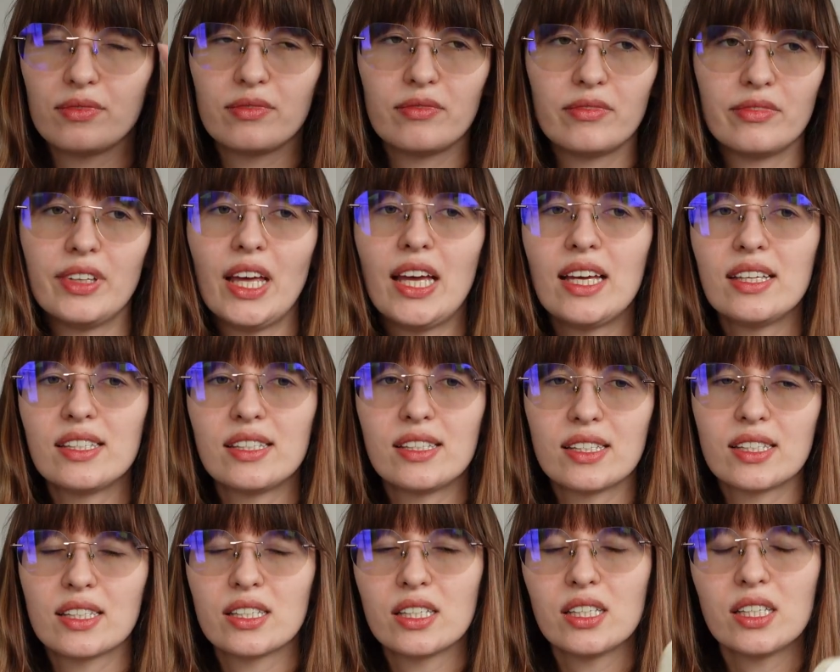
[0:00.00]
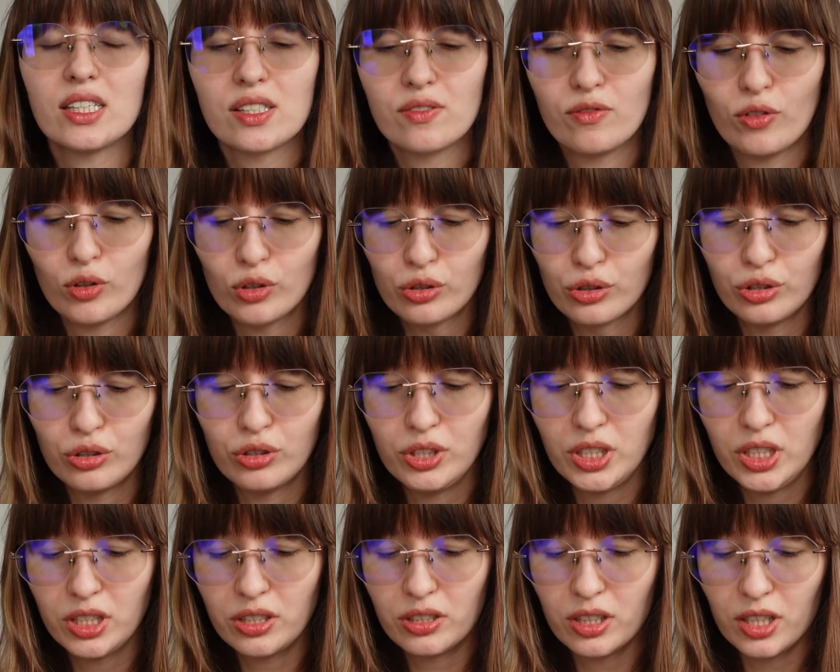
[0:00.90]
This is what you
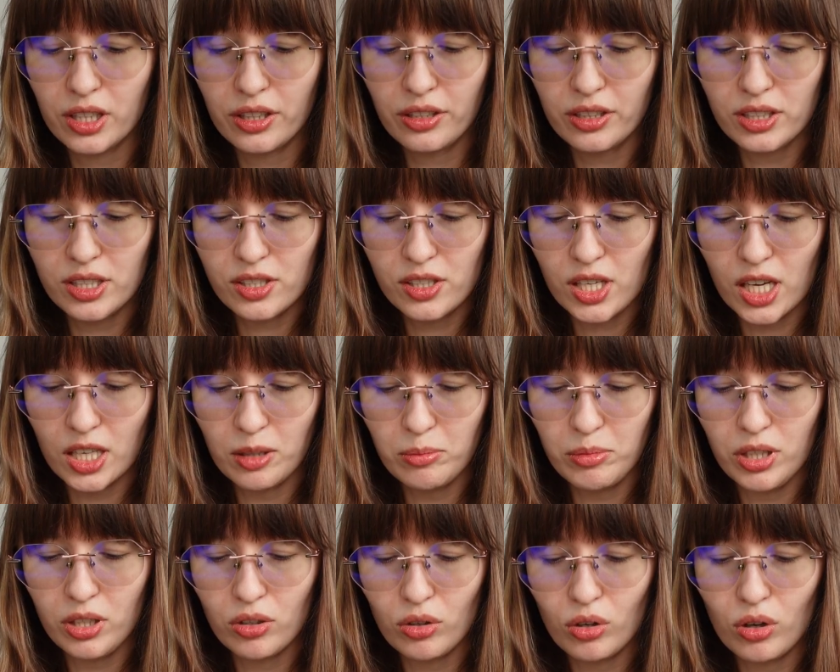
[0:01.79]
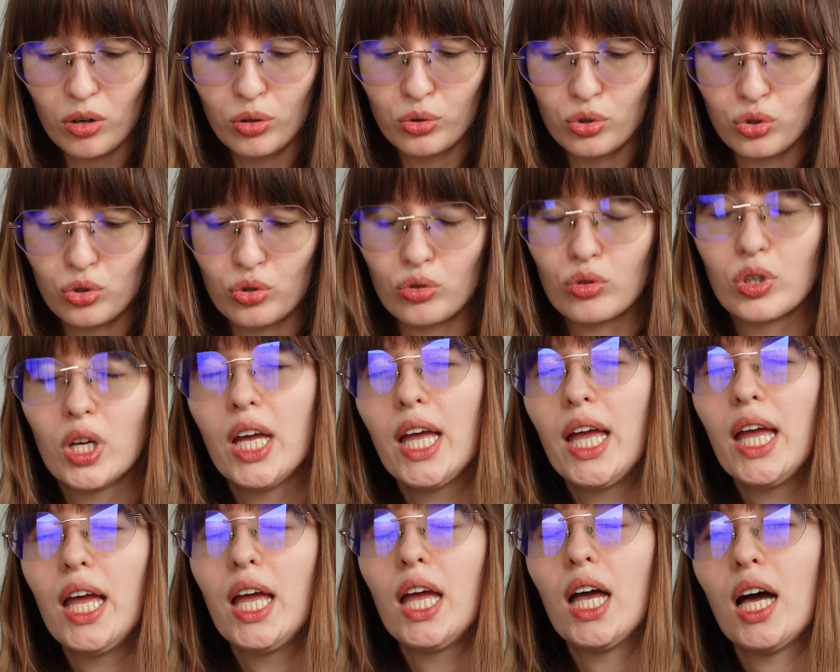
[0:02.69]
need, and this can be your go-to.
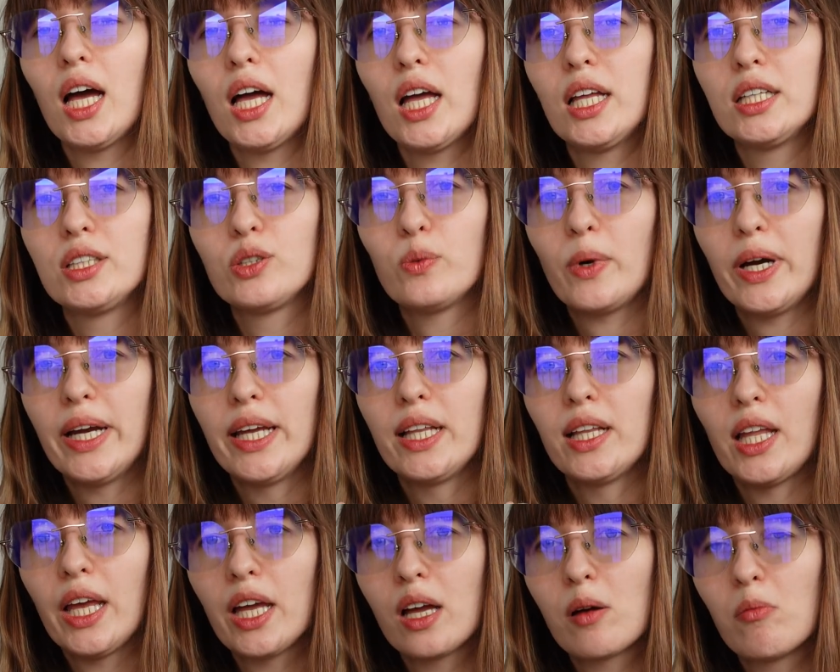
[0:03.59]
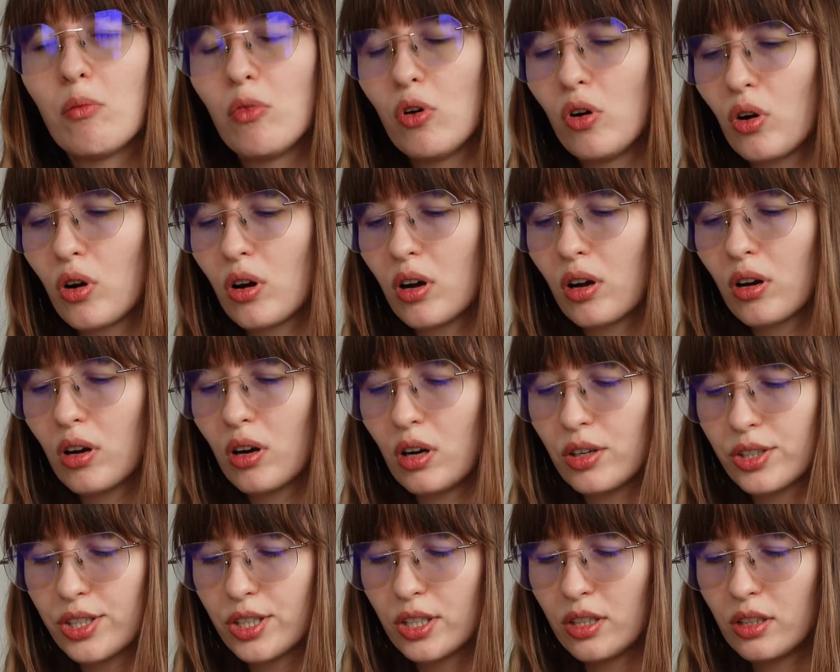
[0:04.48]
And why I like more
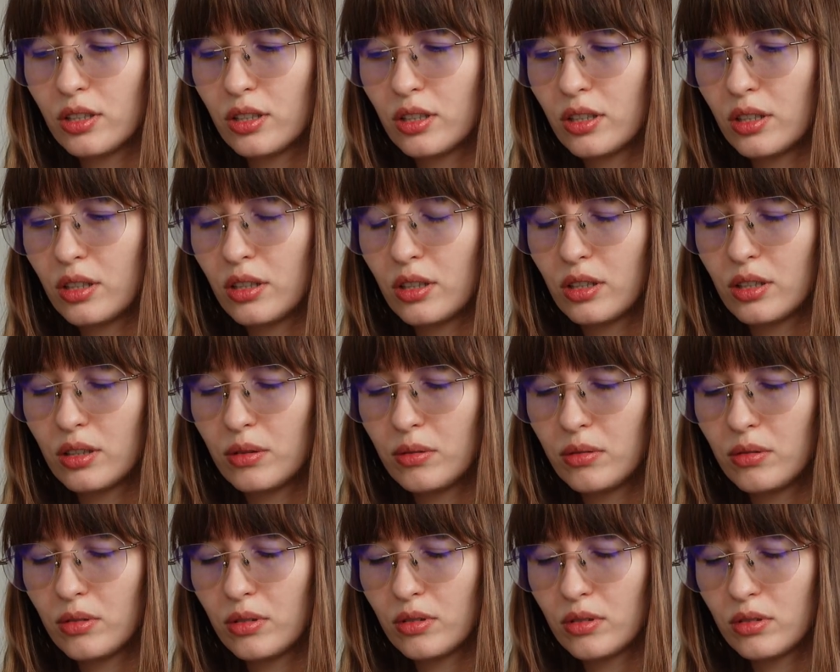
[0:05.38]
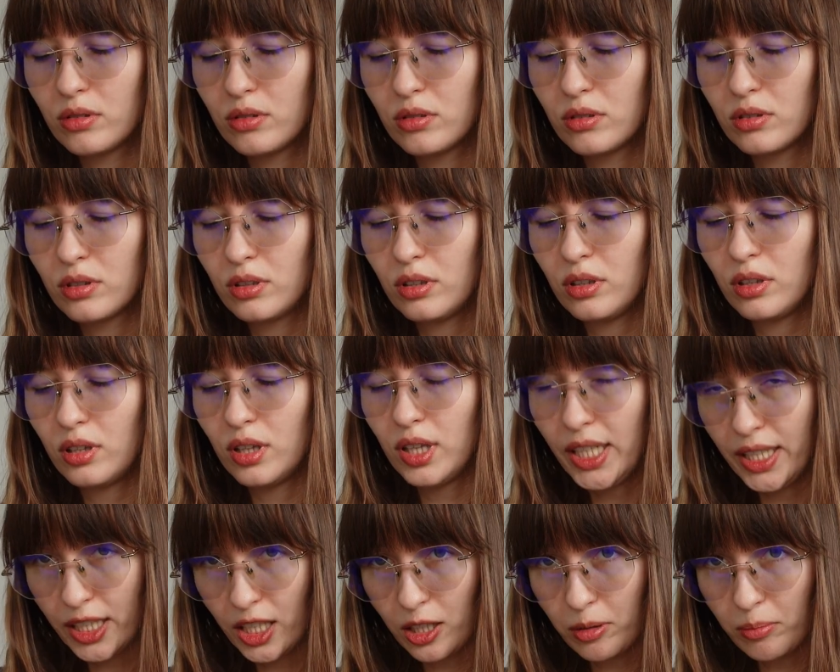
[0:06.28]
cotton
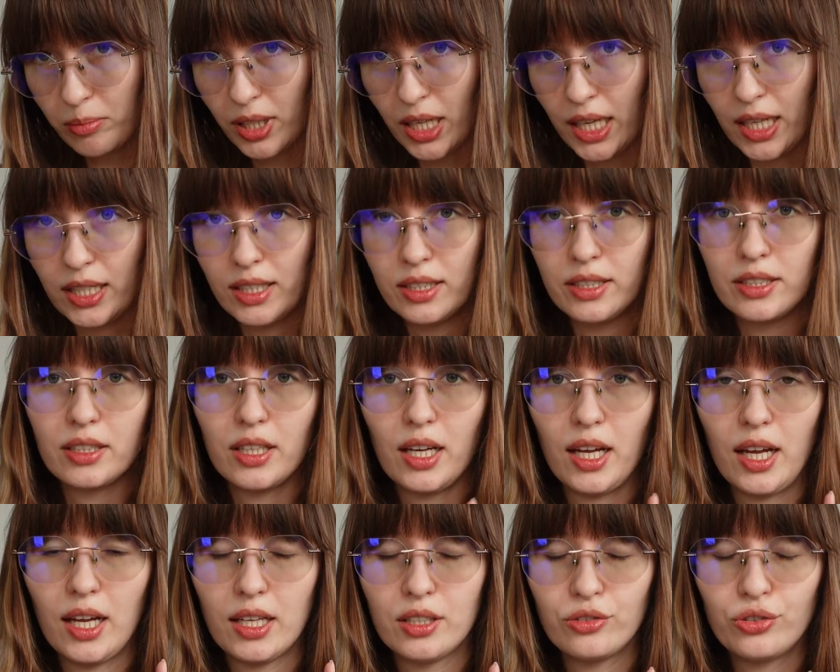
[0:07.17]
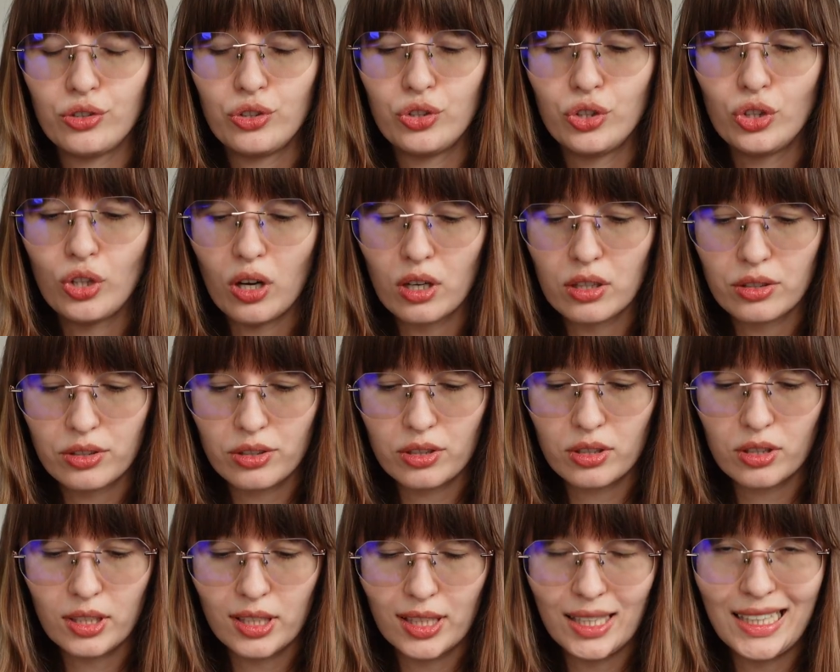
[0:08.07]
linen blend and
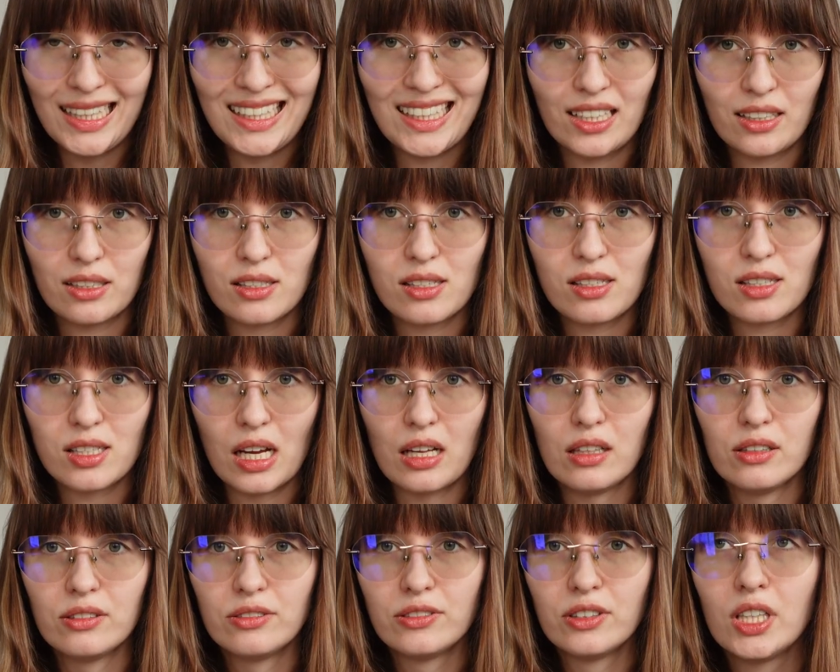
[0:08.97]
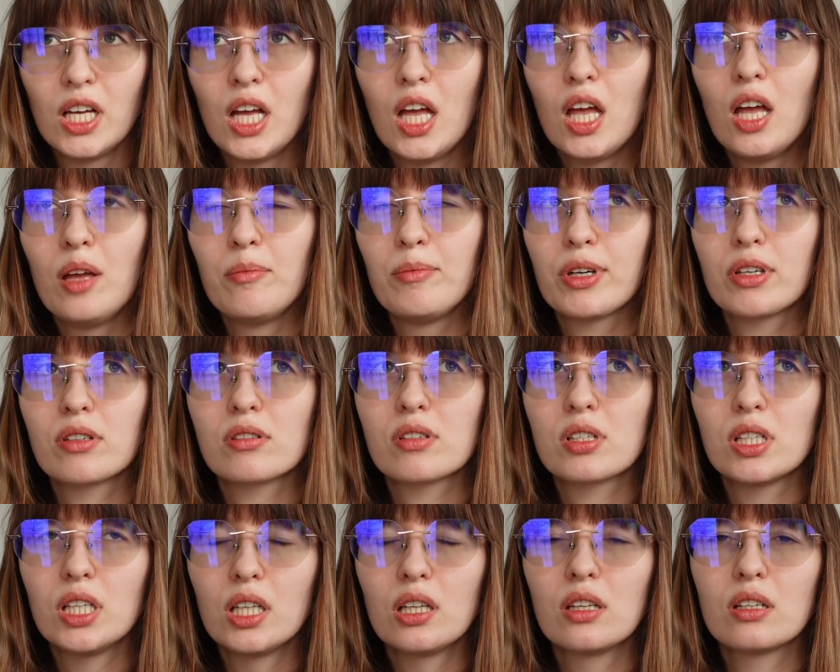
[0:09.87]
not linen itself,
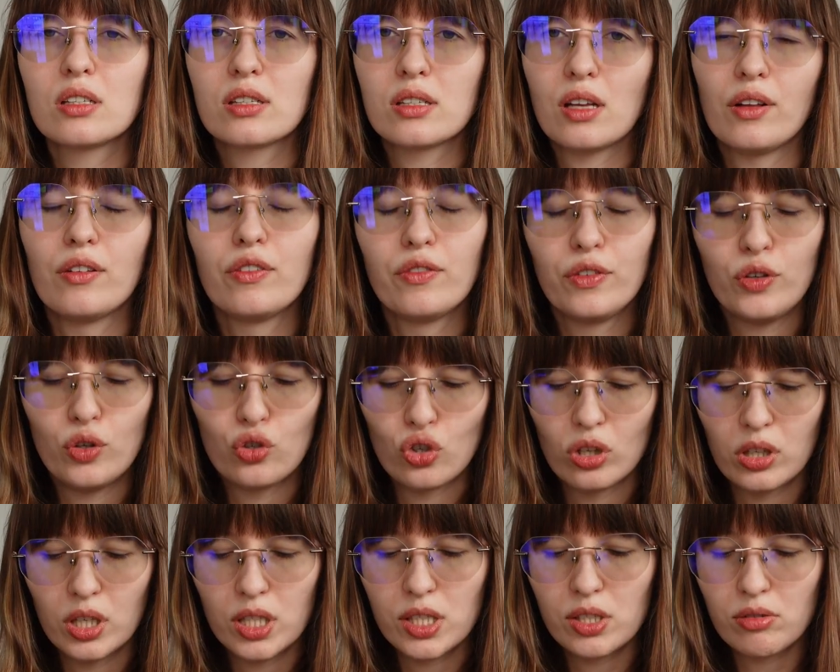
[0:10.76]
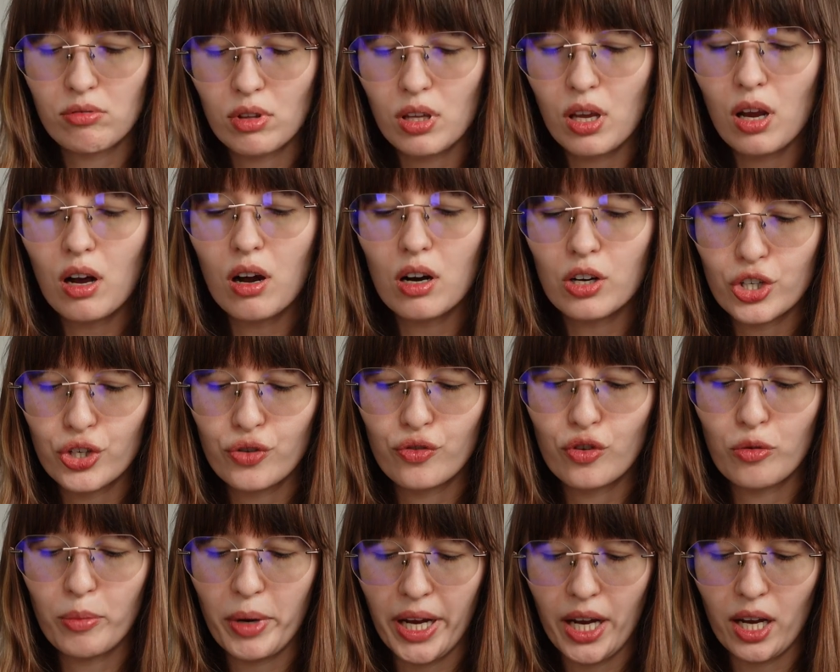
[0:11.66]
because linen itself usually is really harsh
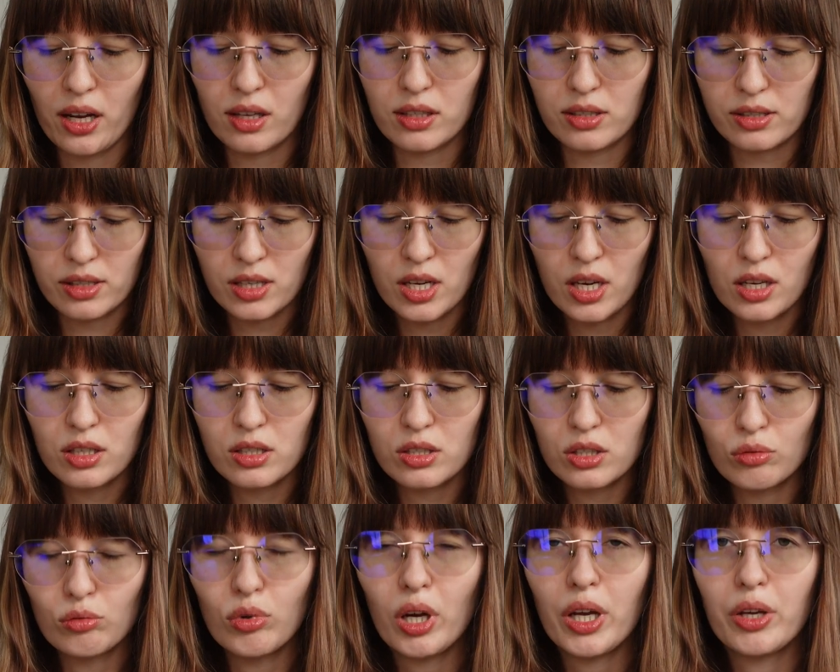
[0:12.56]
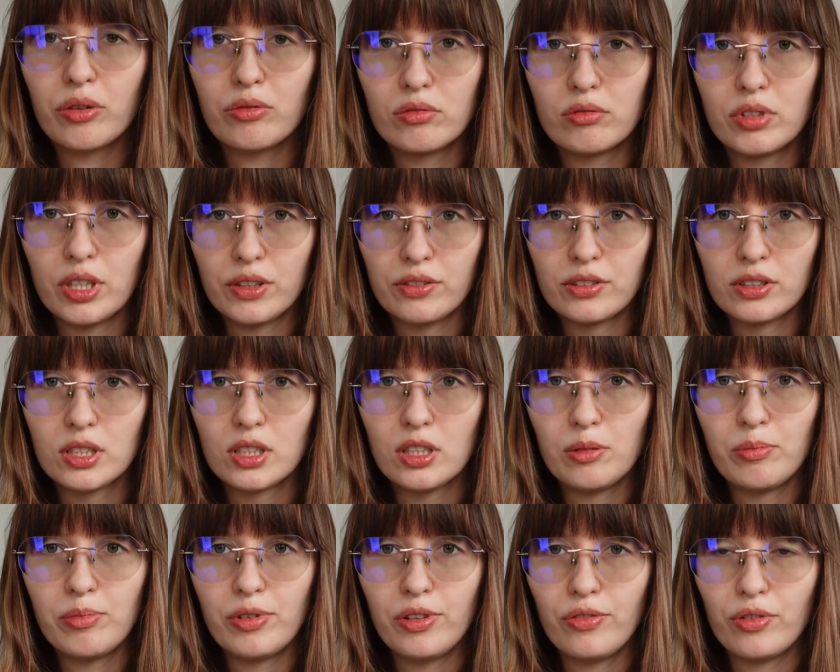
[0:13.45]
for my hands, so I
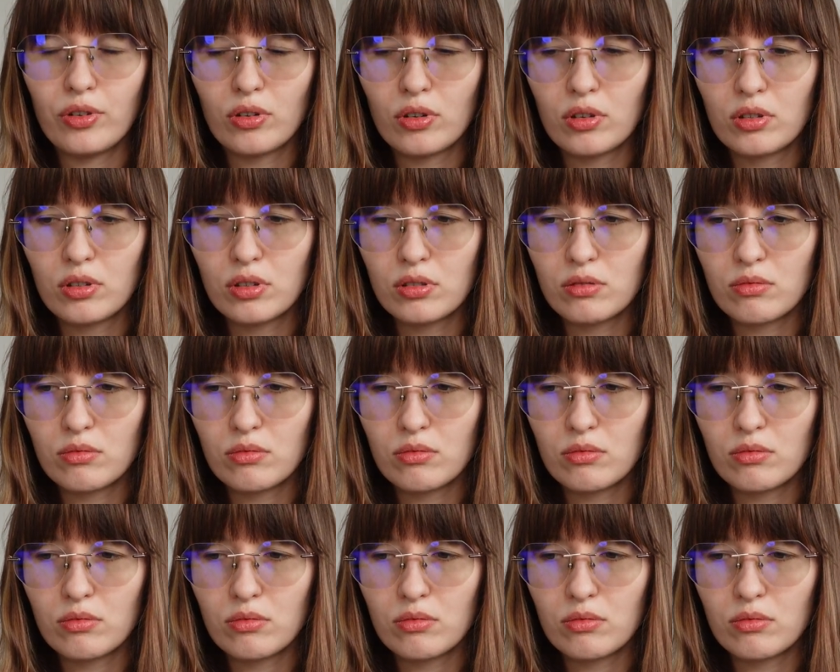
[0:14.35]
definitely prefer